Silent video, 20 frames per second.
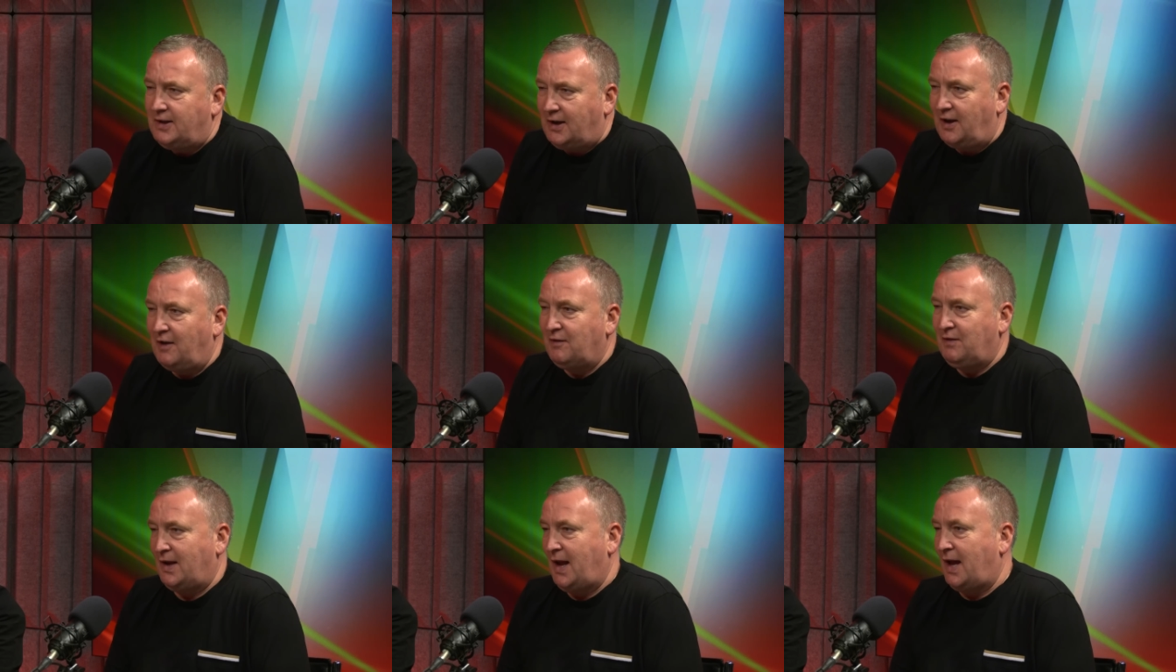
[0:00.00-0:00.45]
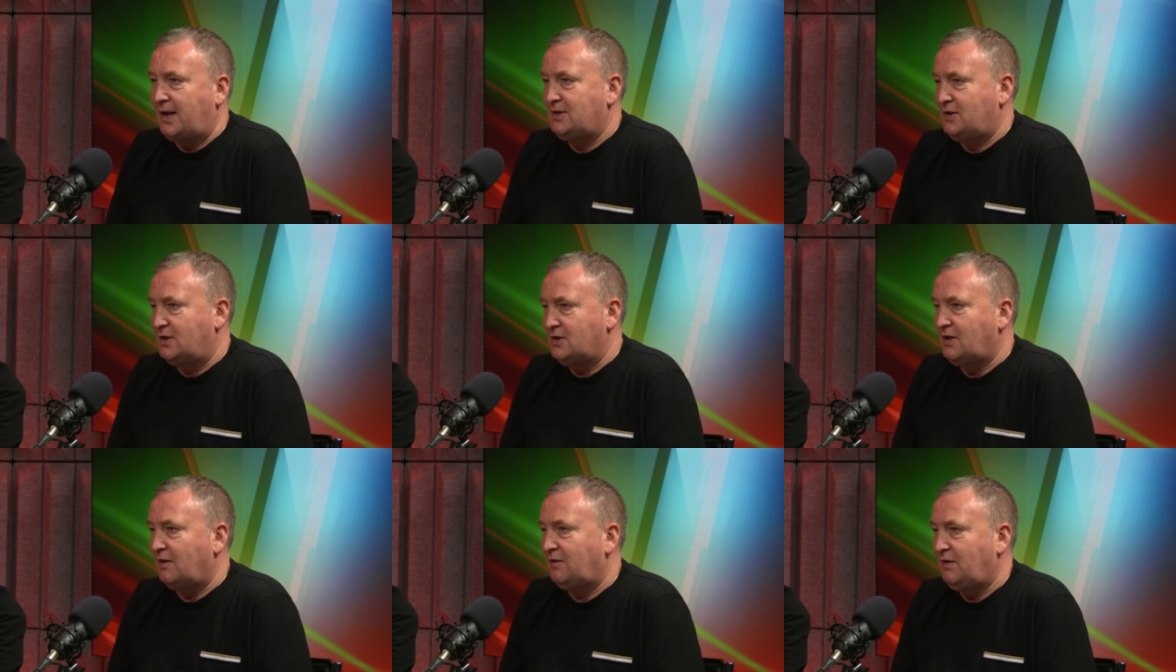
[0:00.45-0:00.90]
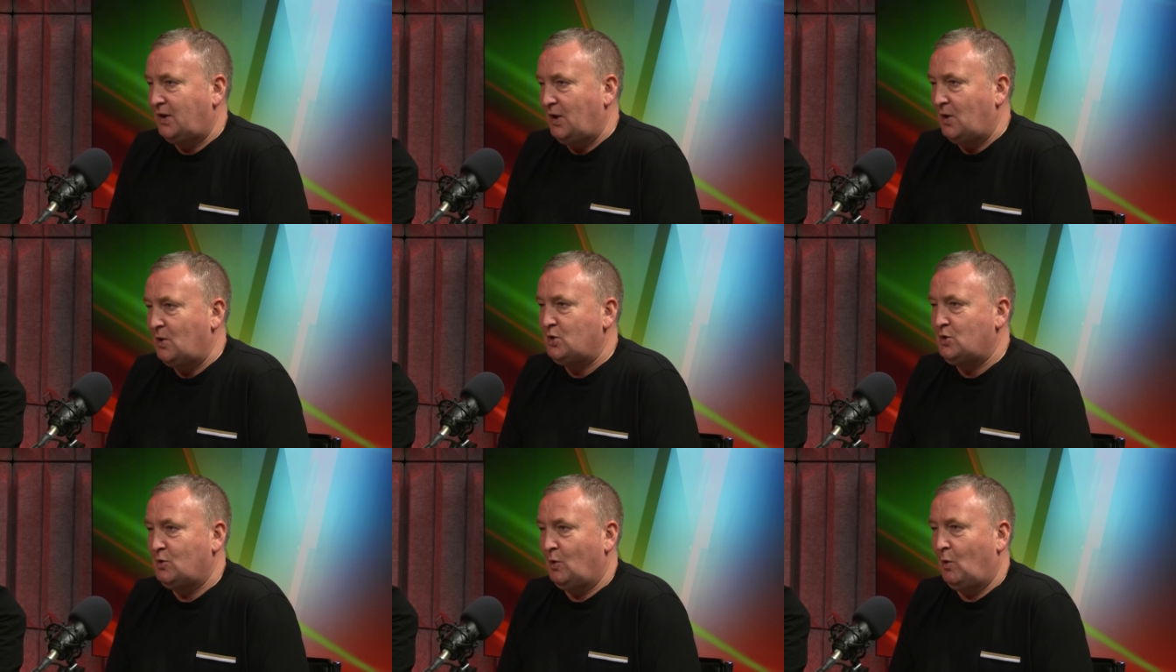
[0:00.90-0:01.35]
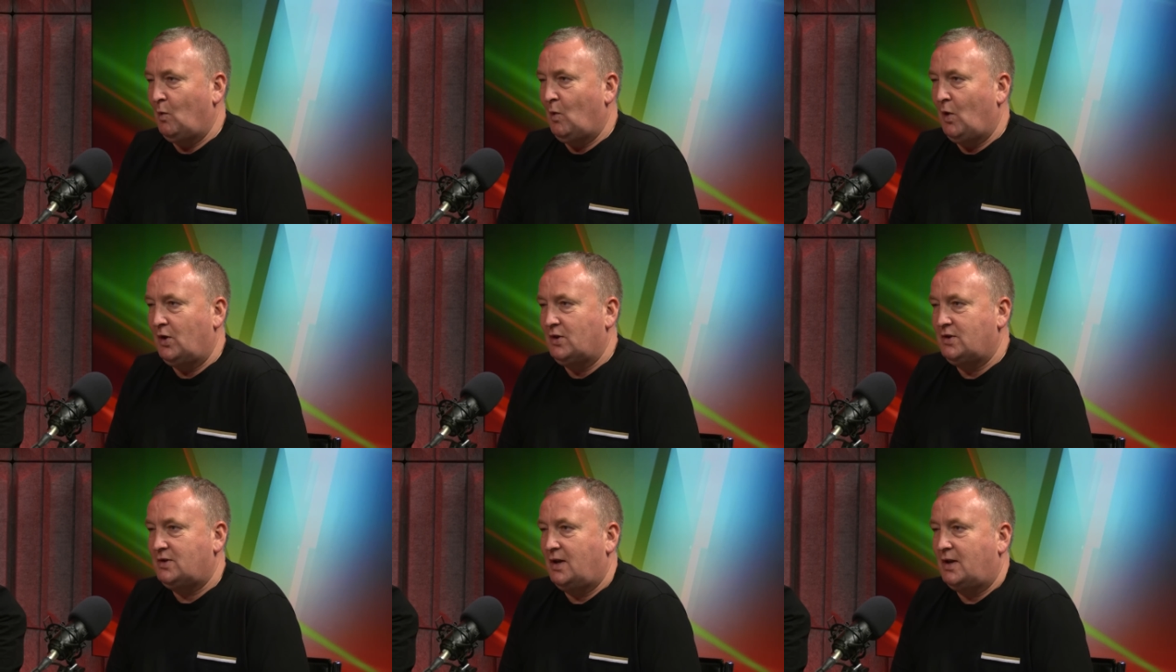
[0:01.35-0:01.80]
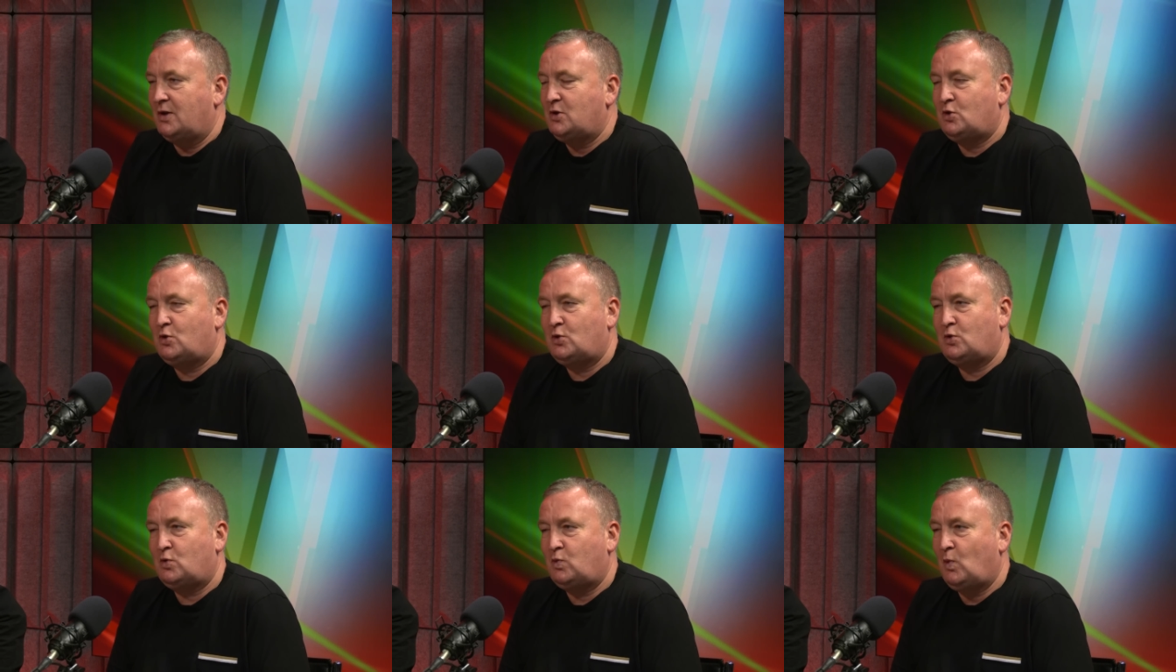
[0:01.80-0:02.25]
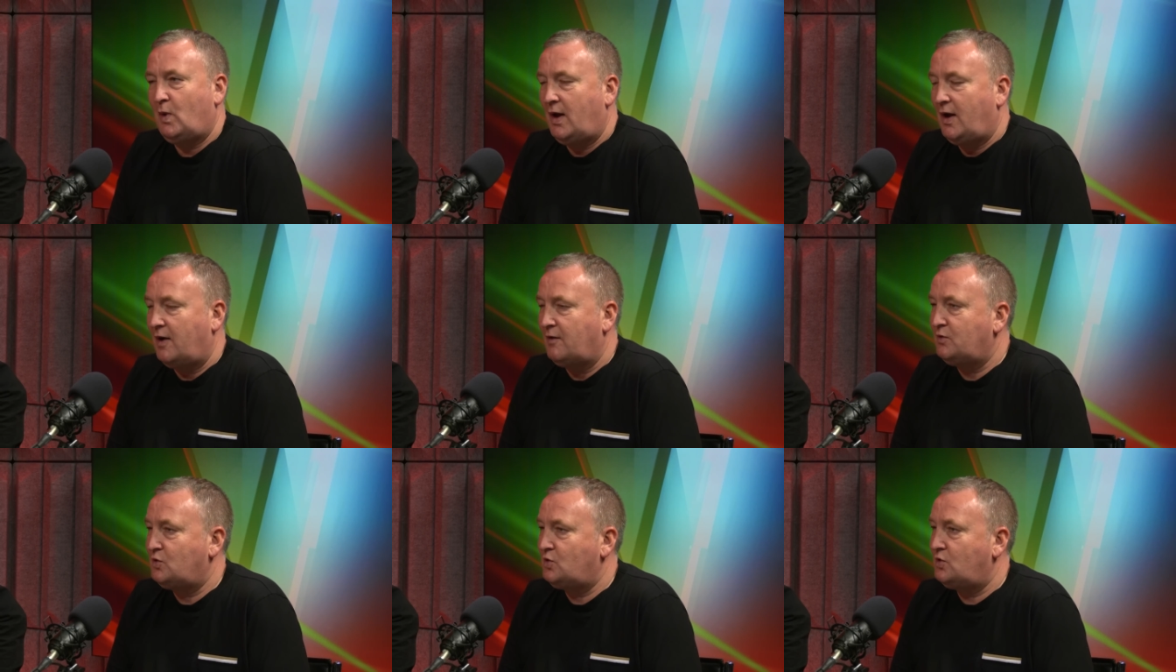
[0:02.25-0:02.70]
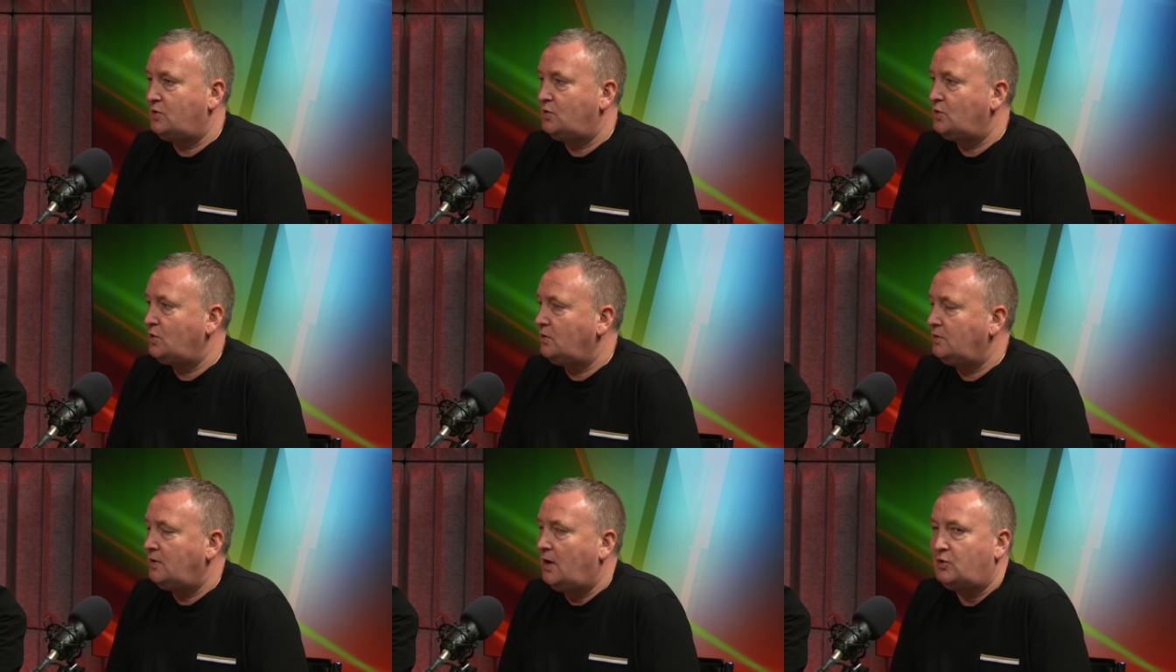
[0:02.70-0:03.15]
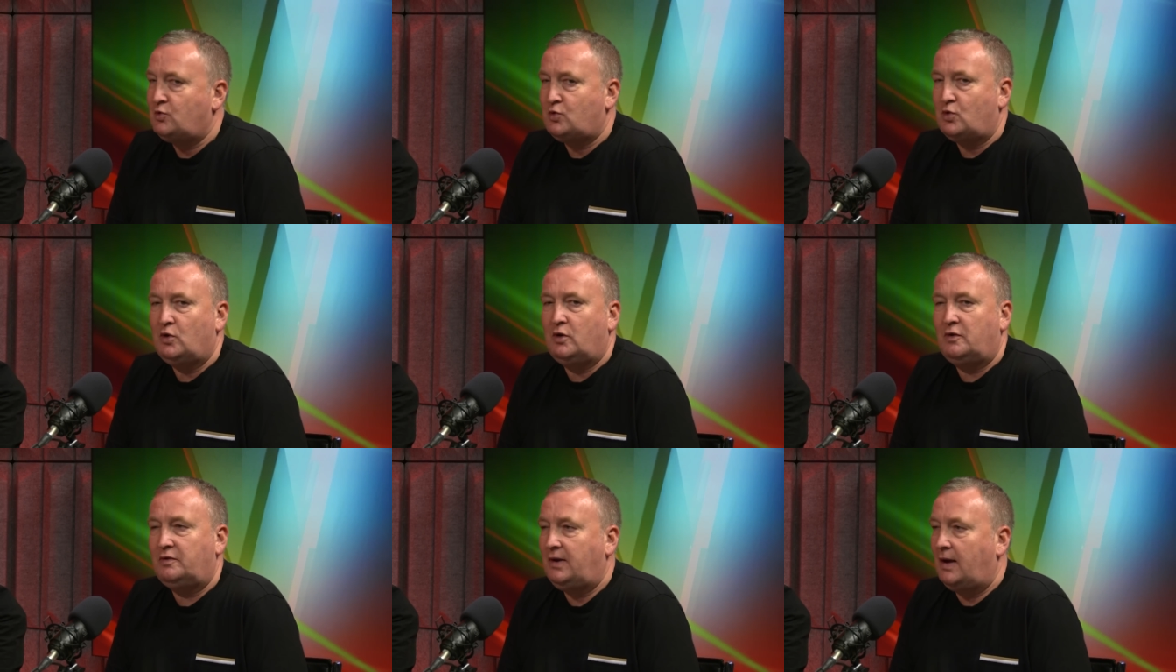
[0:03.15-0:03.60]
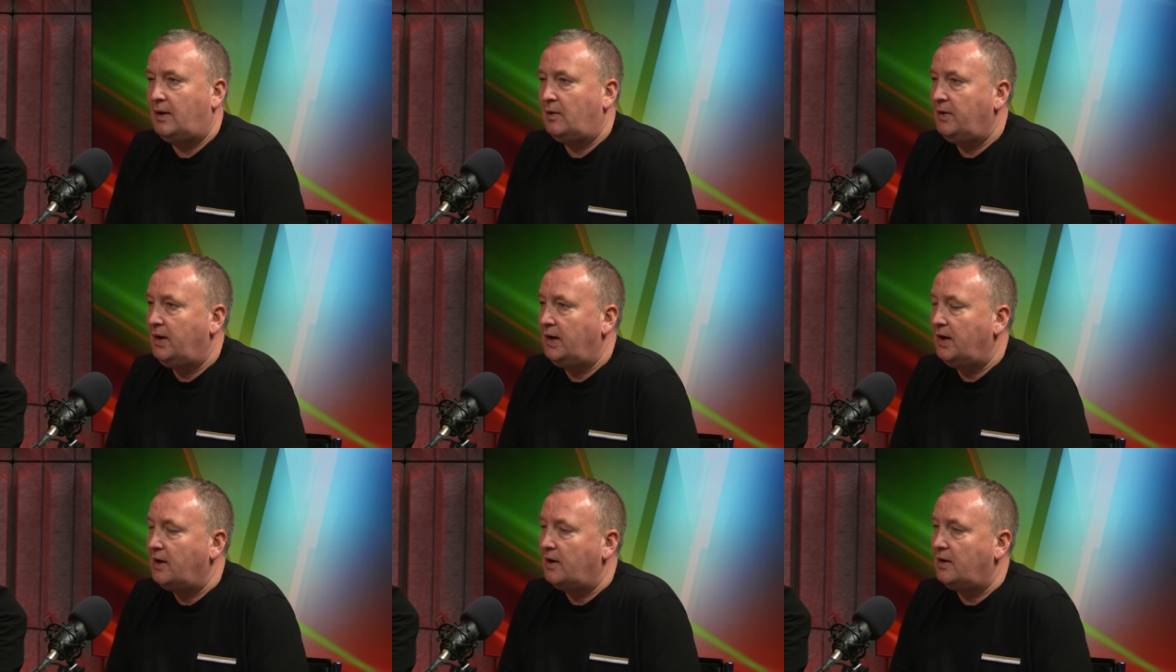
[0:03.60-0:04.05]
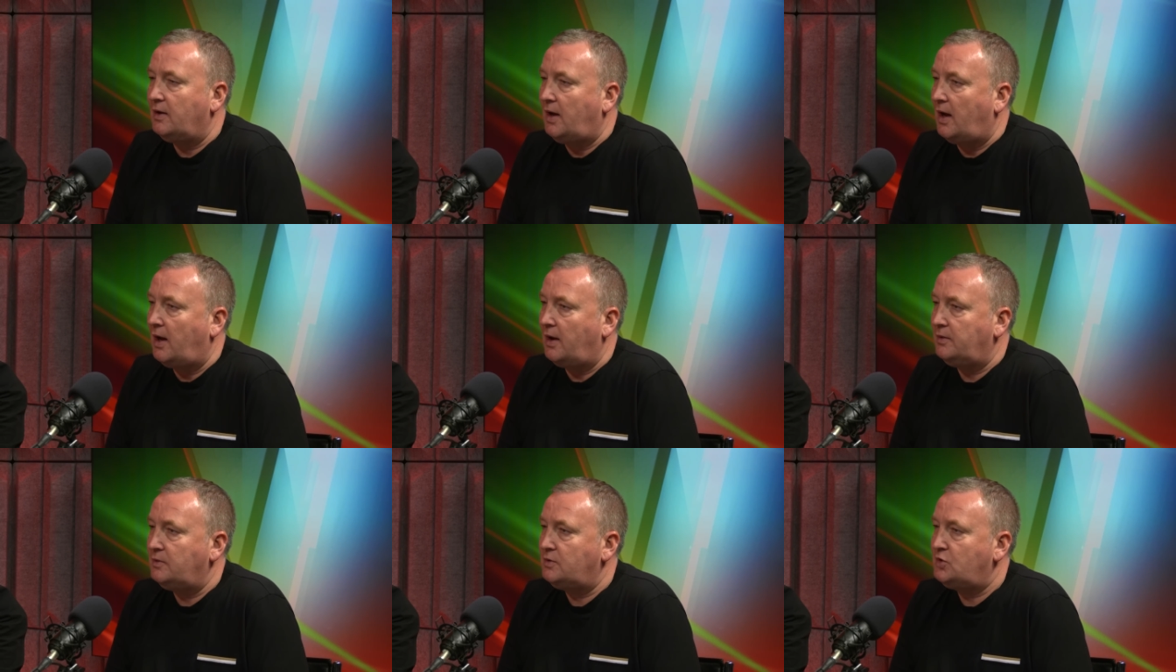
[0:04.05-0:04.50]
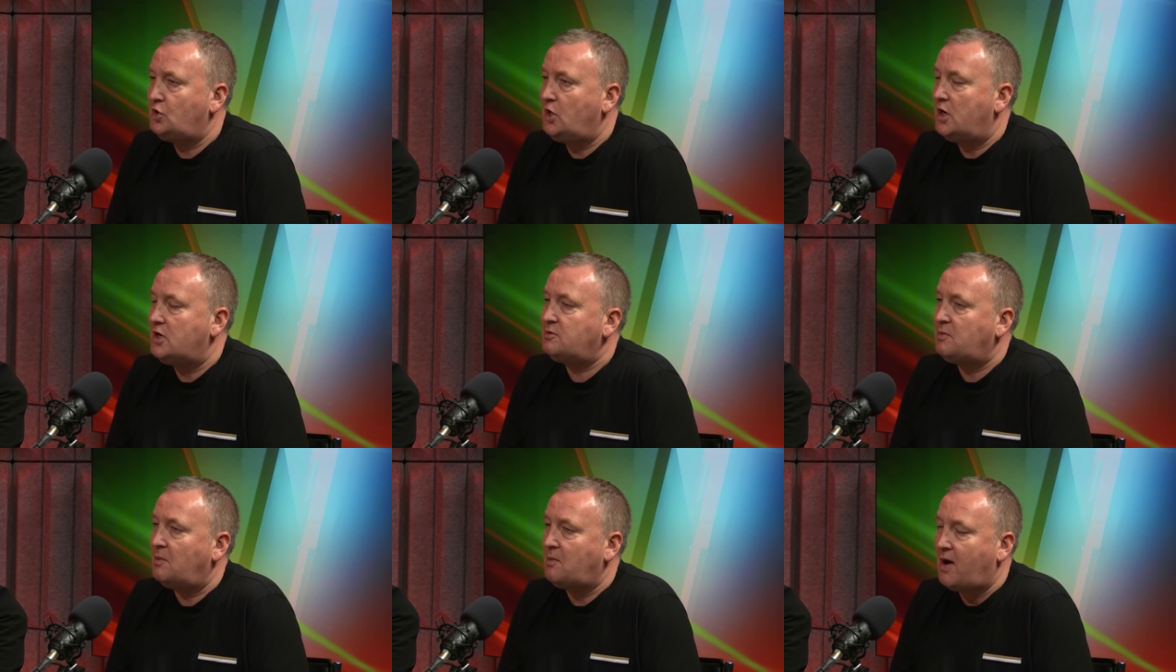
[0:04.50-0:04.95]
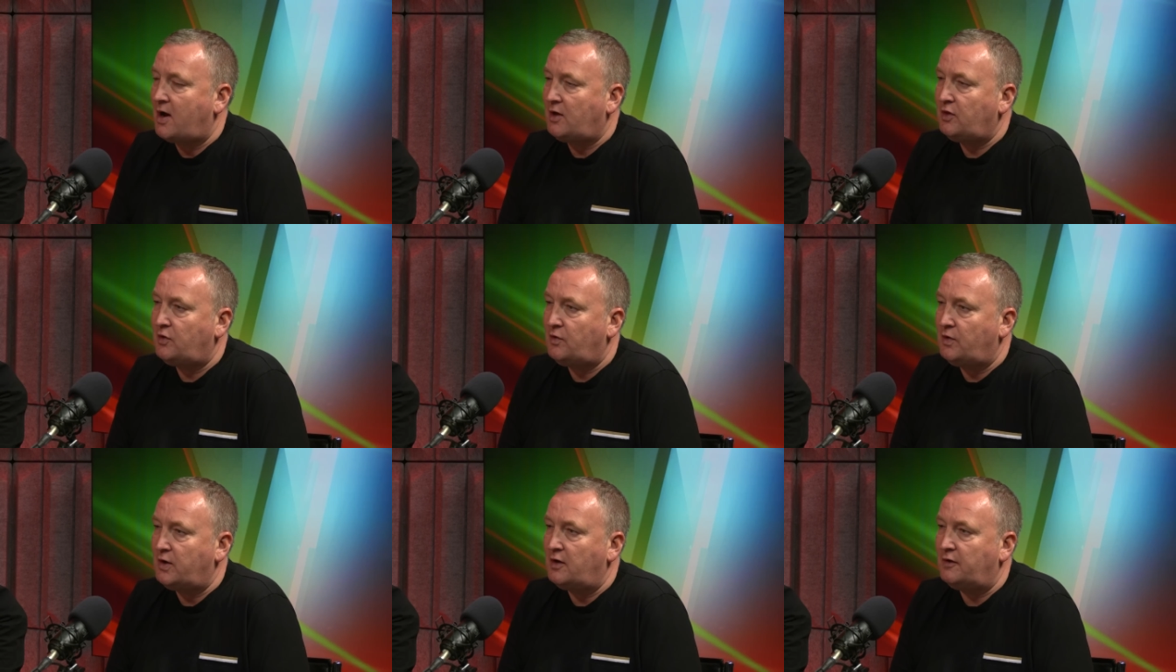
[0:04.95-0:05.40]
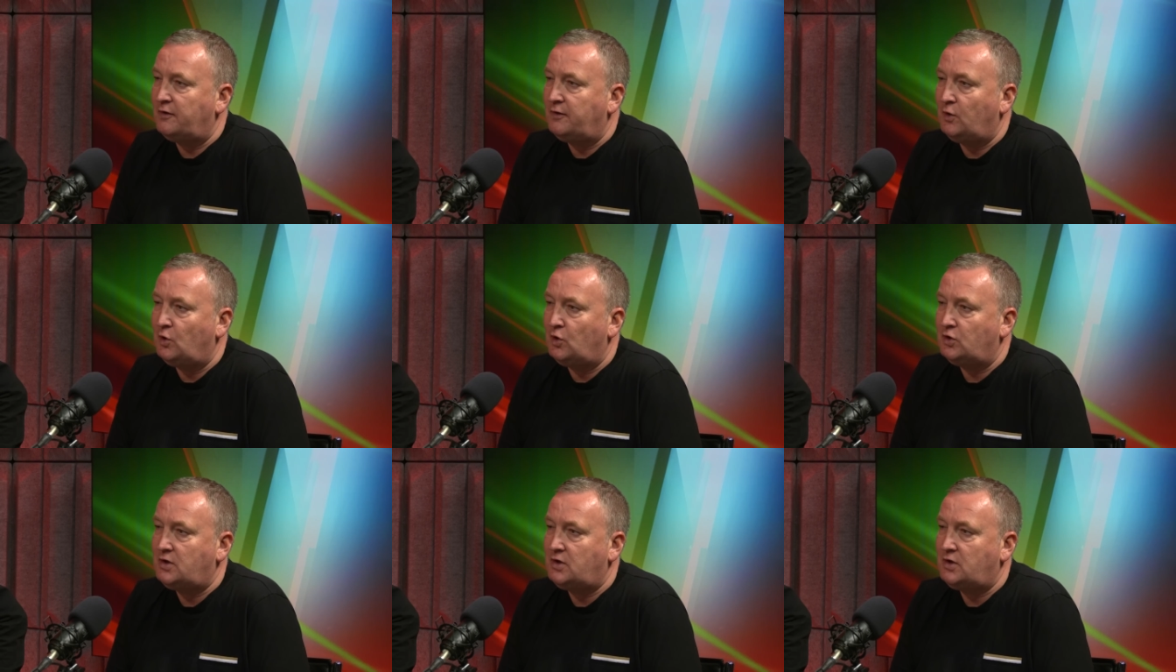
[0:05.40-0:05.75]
to give the answers of the usual ones, and I swear I drove down here and changed my mind 3 or 4